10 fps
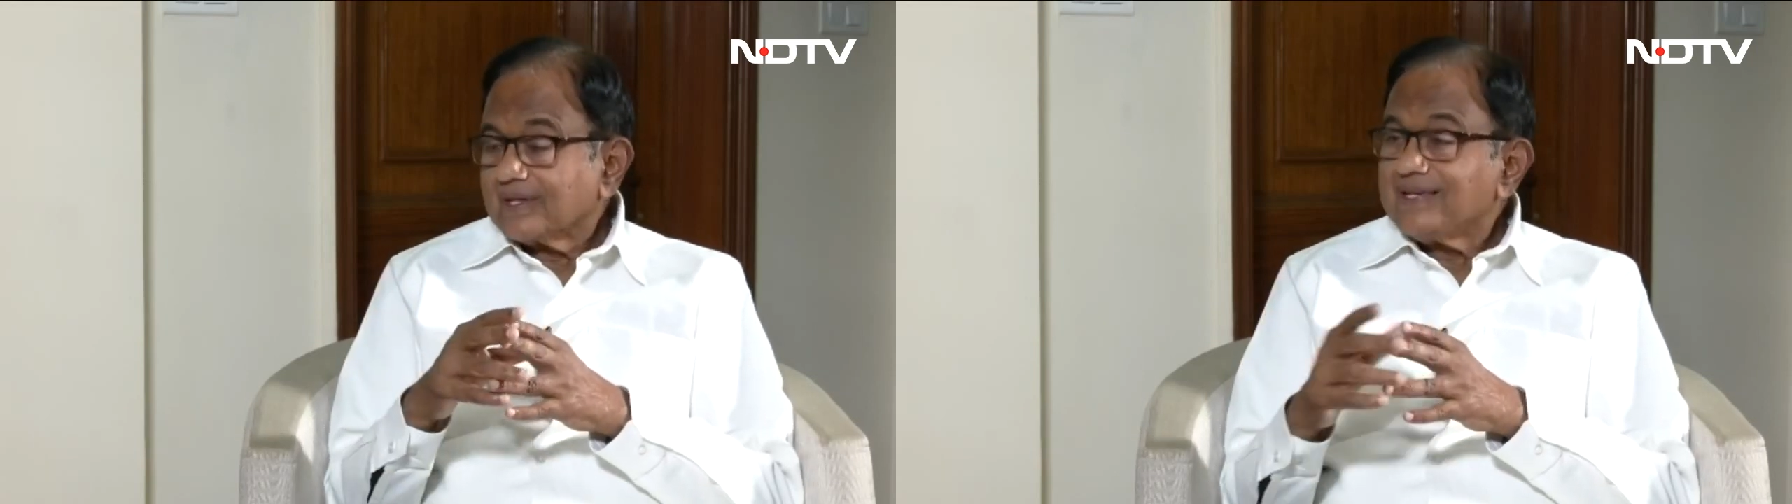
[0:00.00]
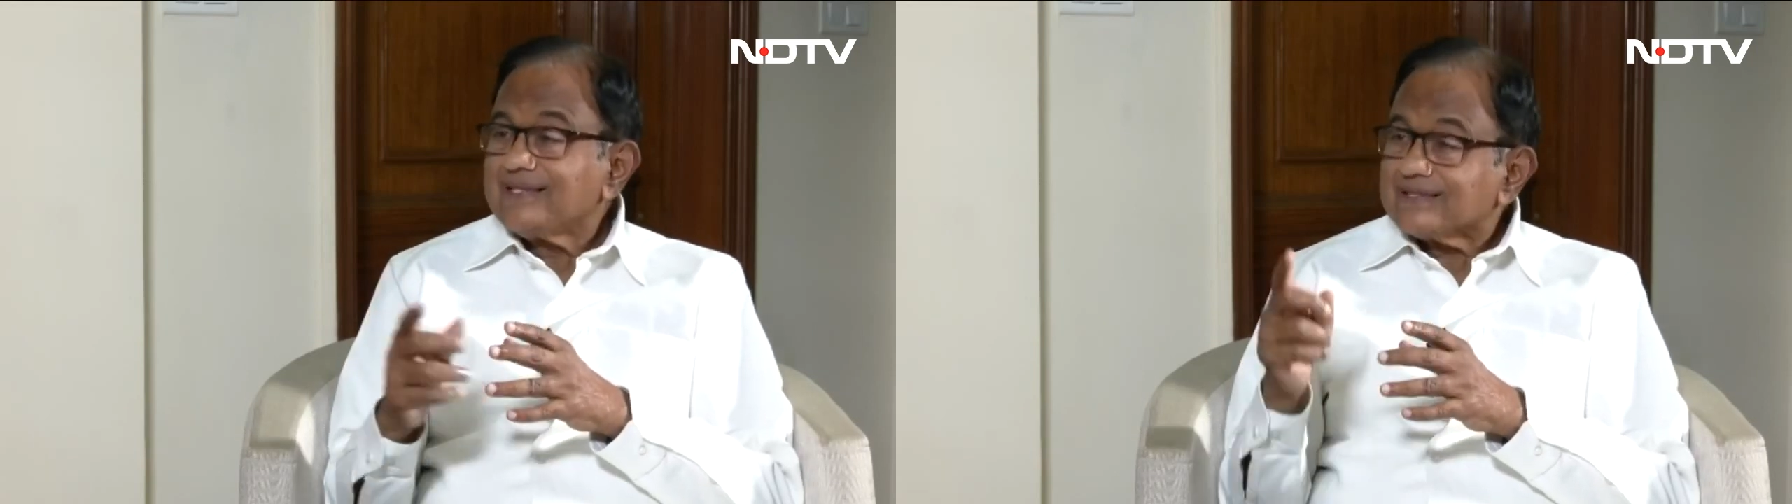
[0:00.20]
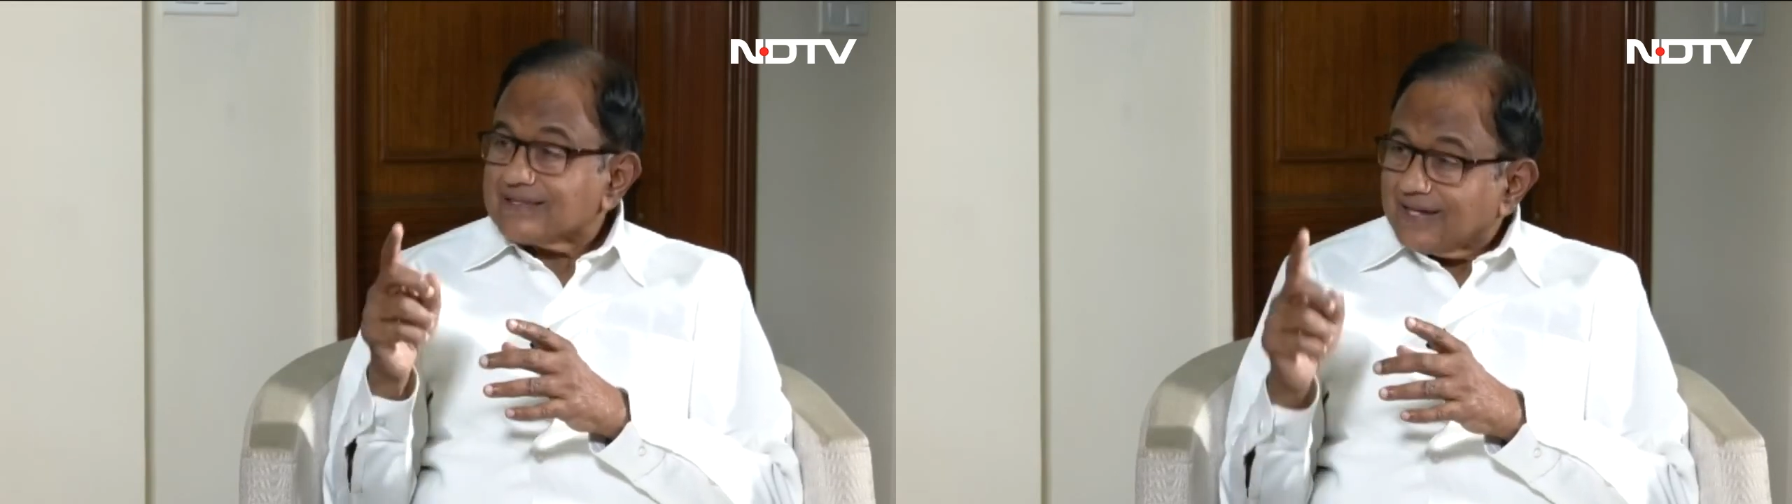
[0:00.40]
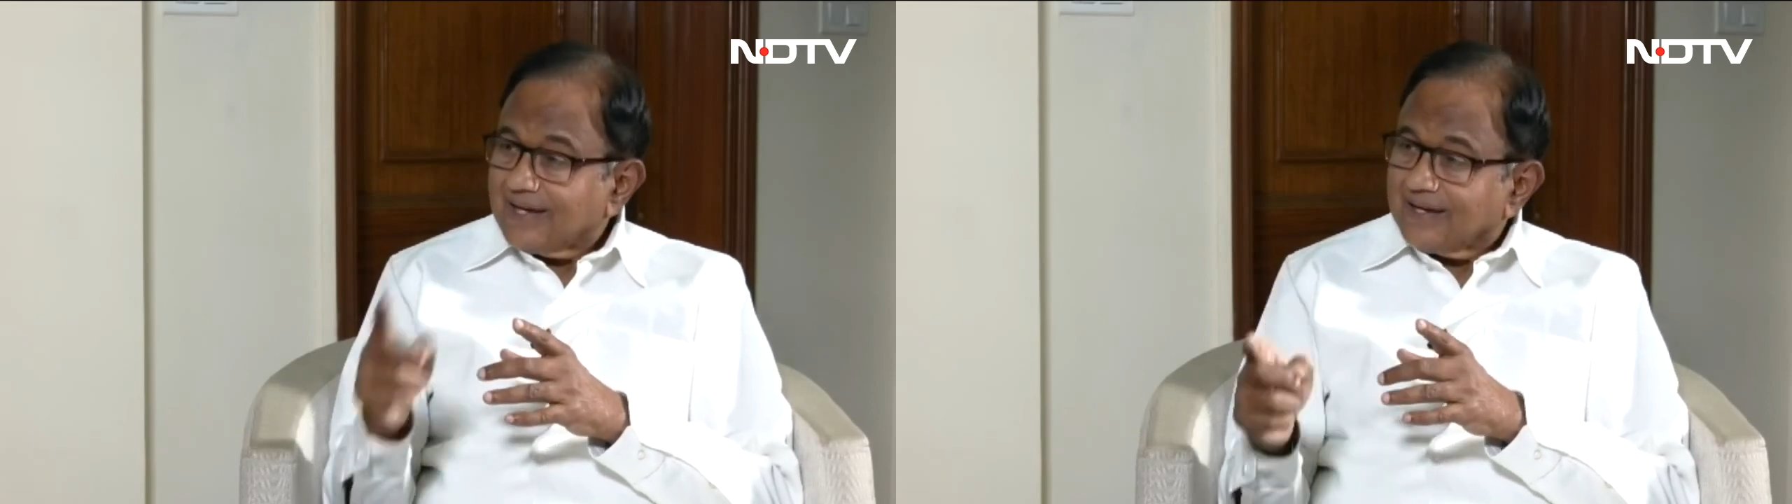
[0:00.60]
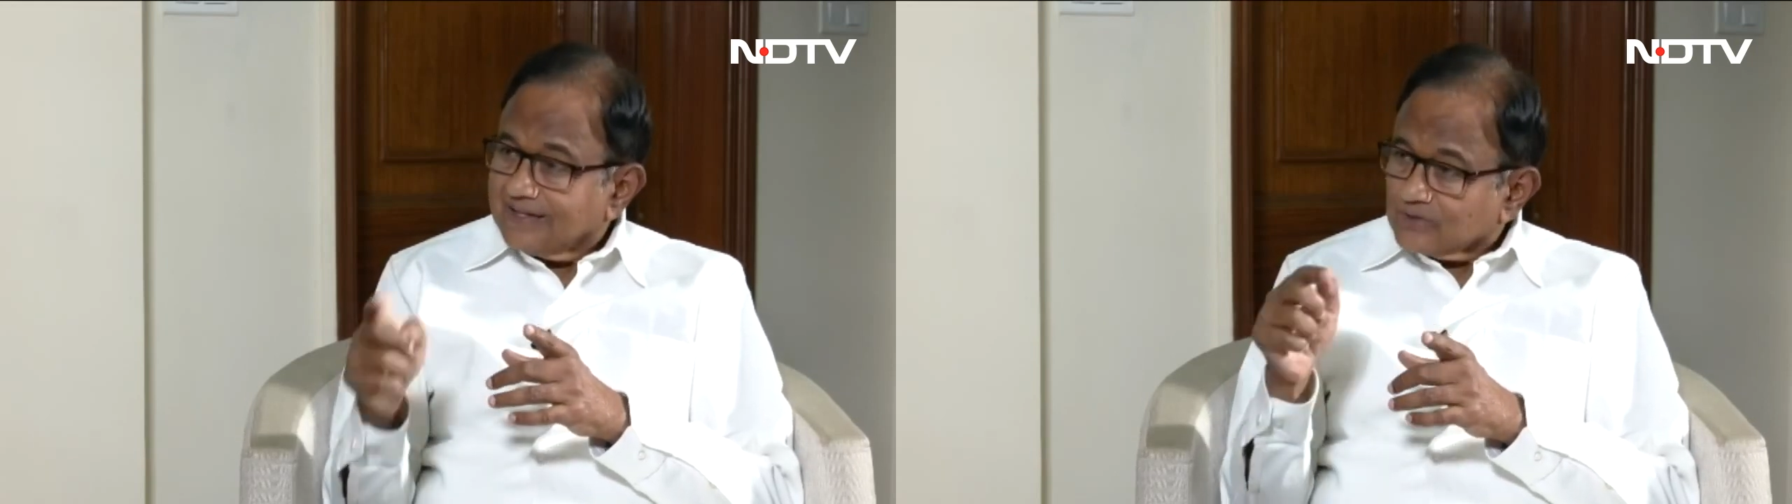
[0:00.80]
He
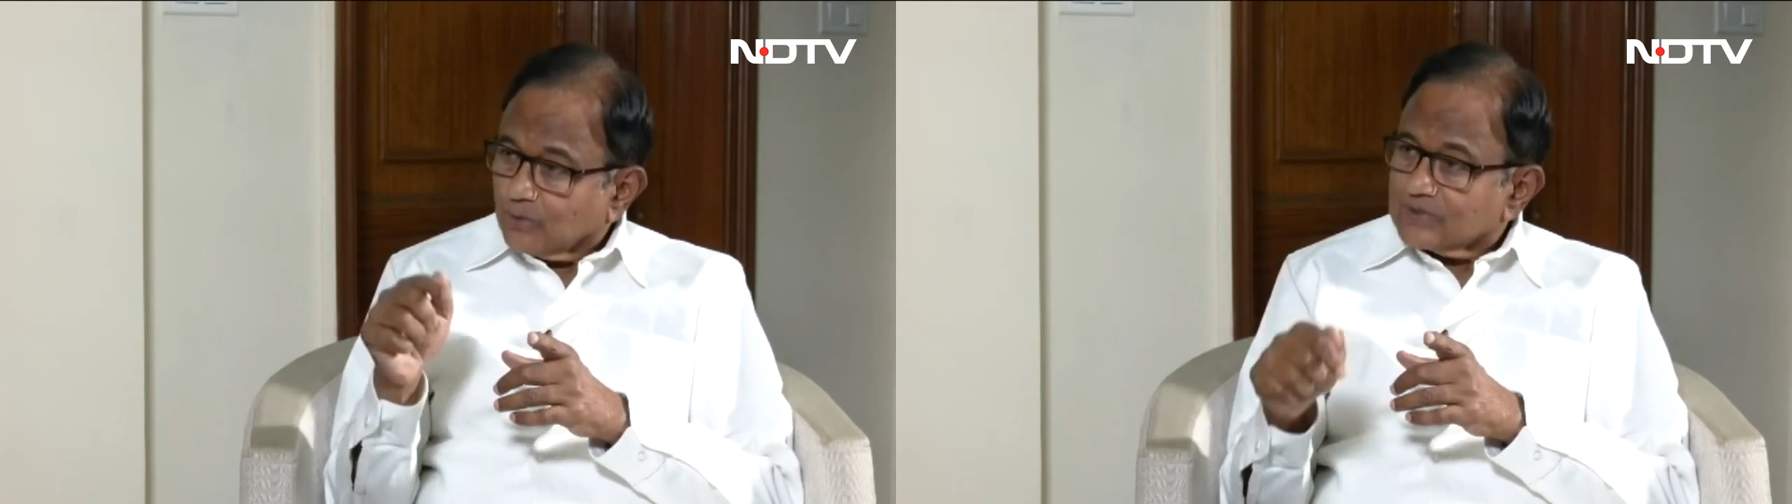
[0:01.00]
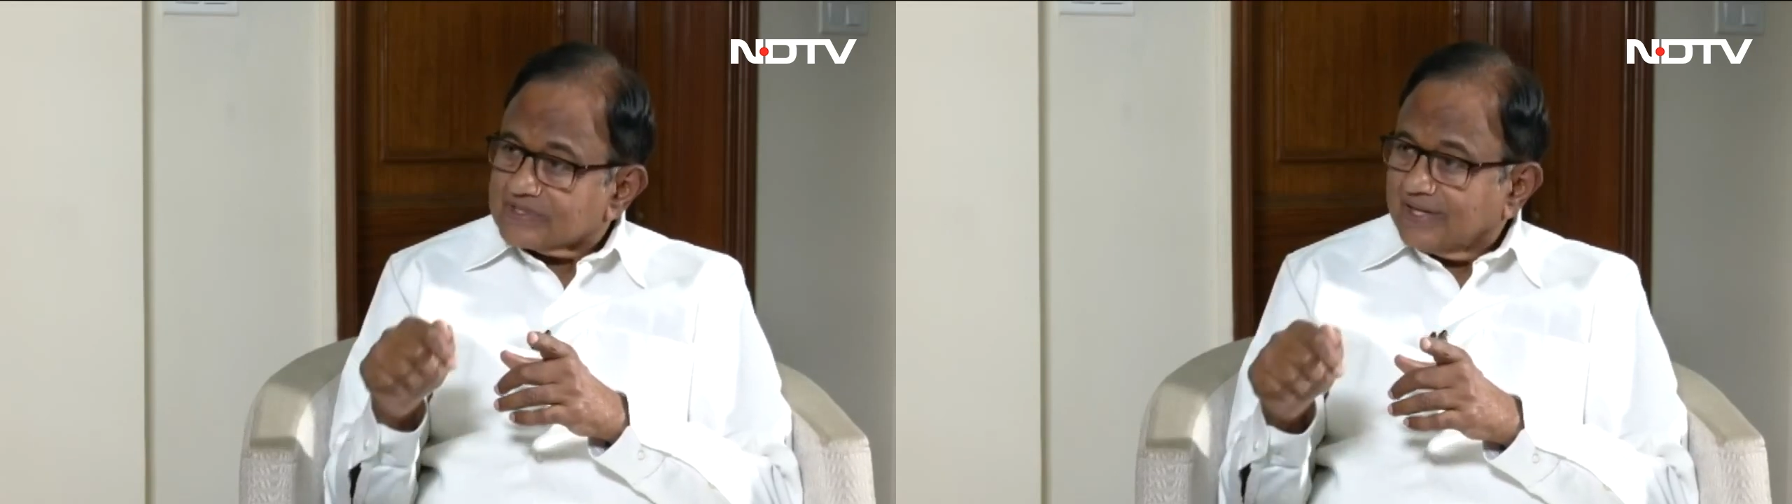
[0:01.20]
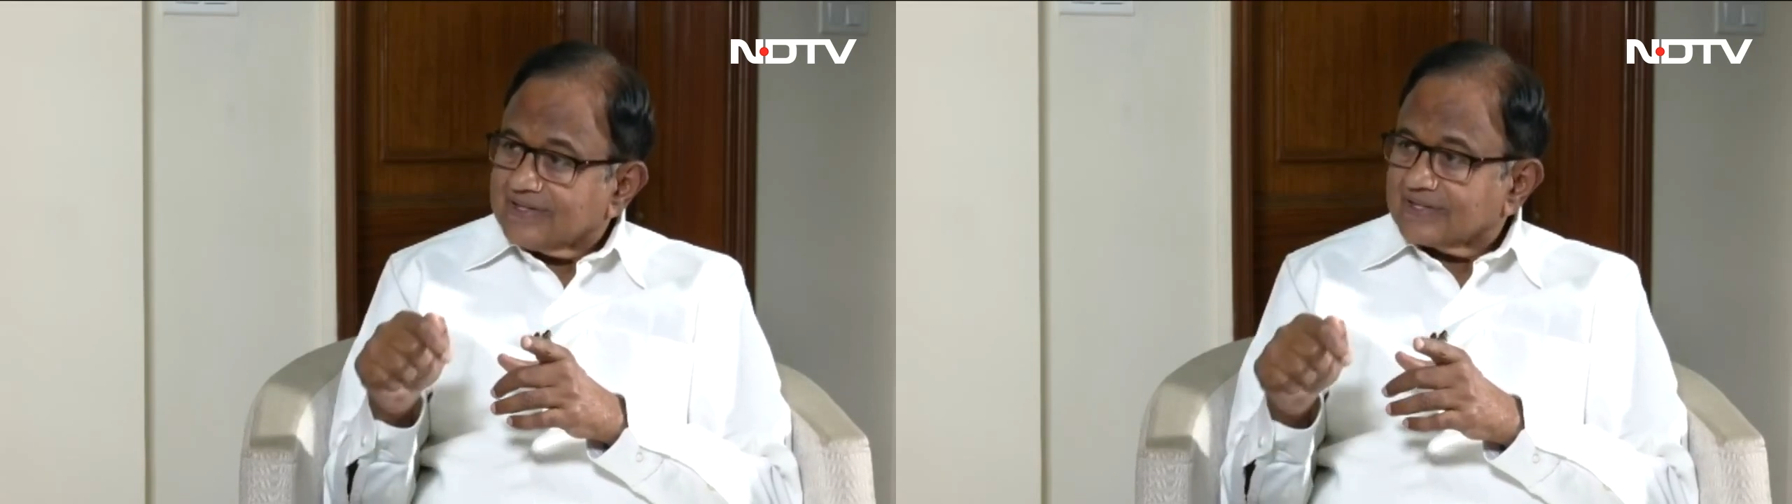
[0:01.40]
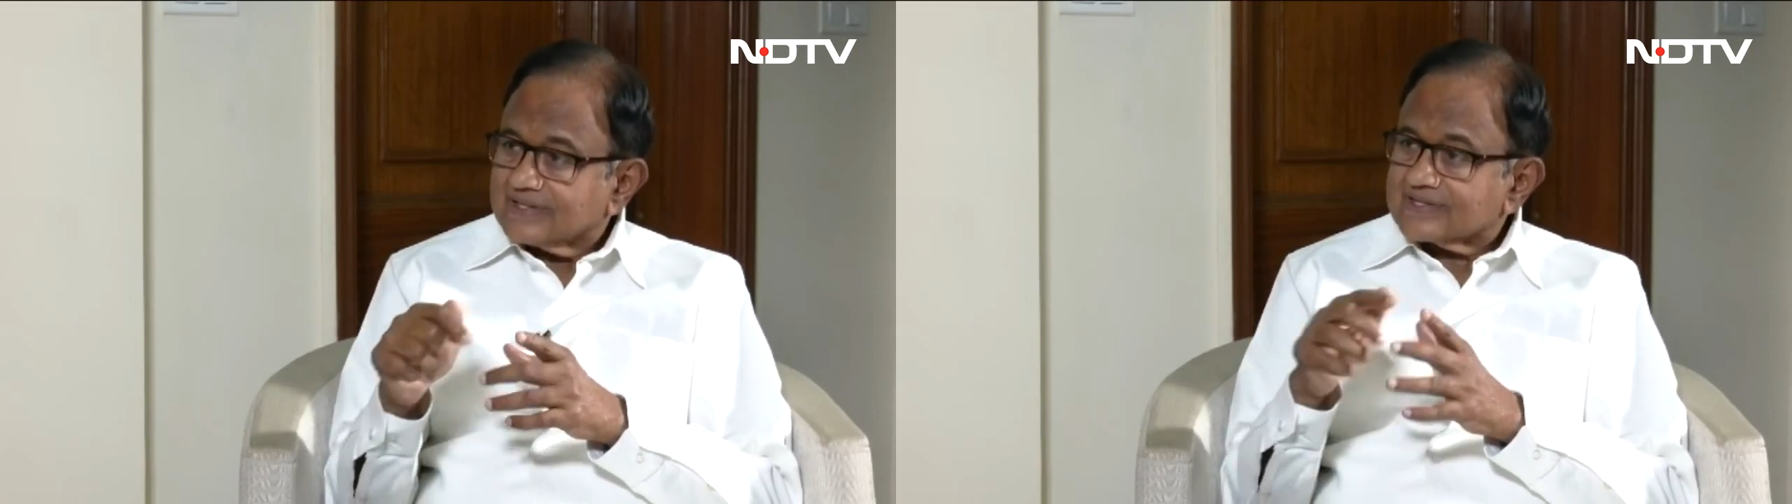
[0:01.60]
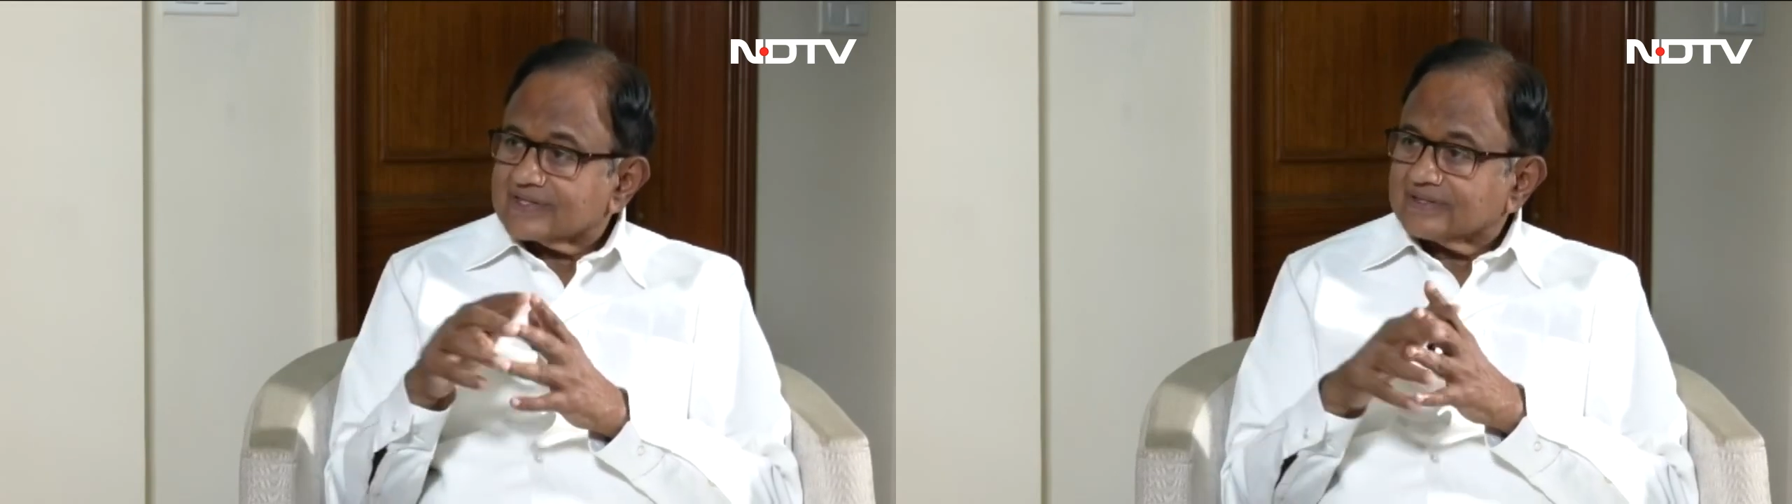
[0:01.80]
stayed his own
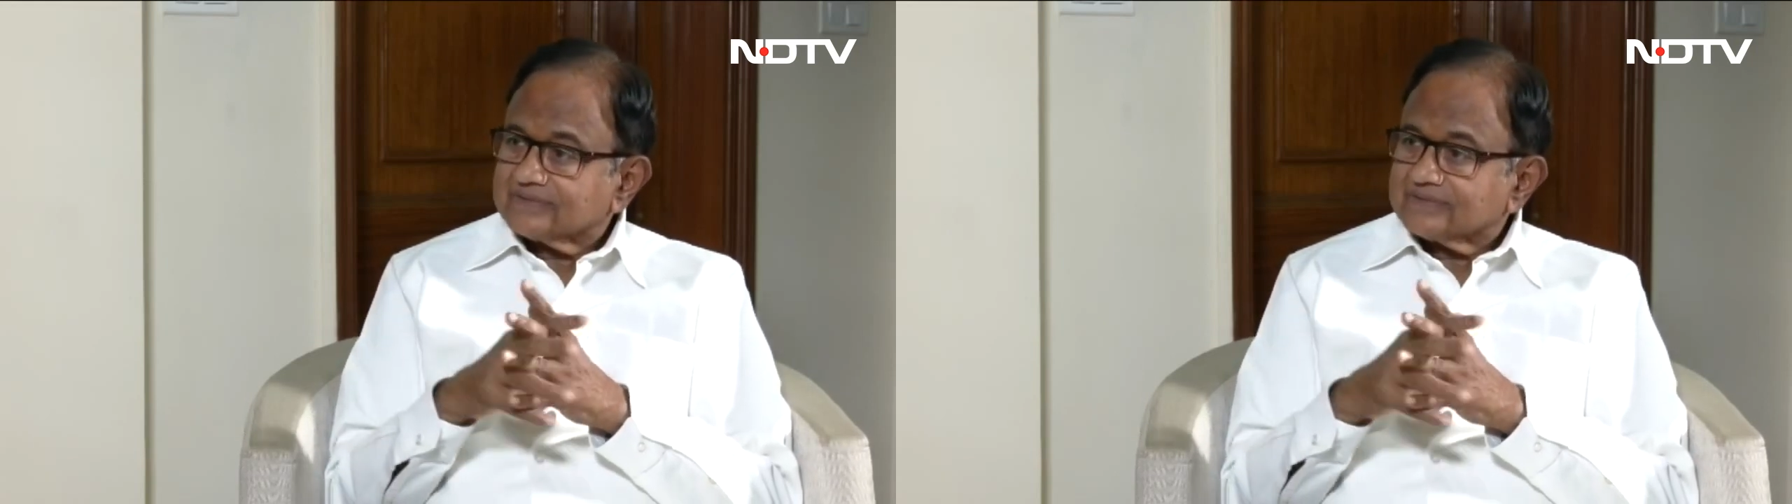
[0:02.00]
sentence,